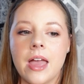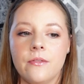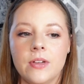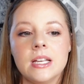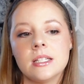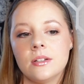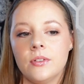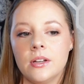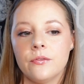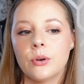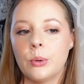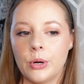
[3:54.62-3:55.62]
A feast
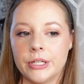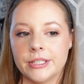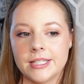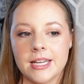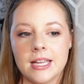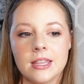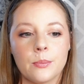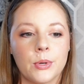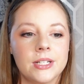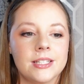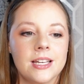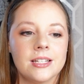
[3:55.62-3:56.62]
fit for royalty. The
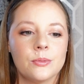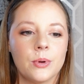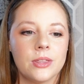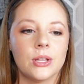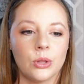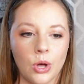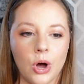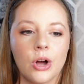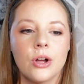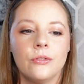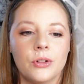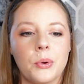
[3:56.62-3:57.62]
princess with the
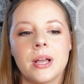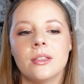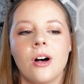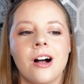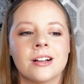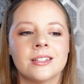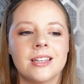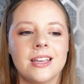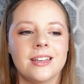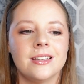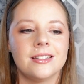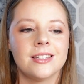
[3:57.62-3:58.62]
long flowing locks
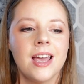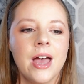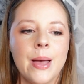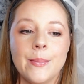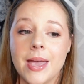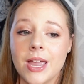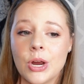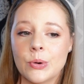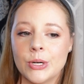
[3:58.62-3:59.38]
is making her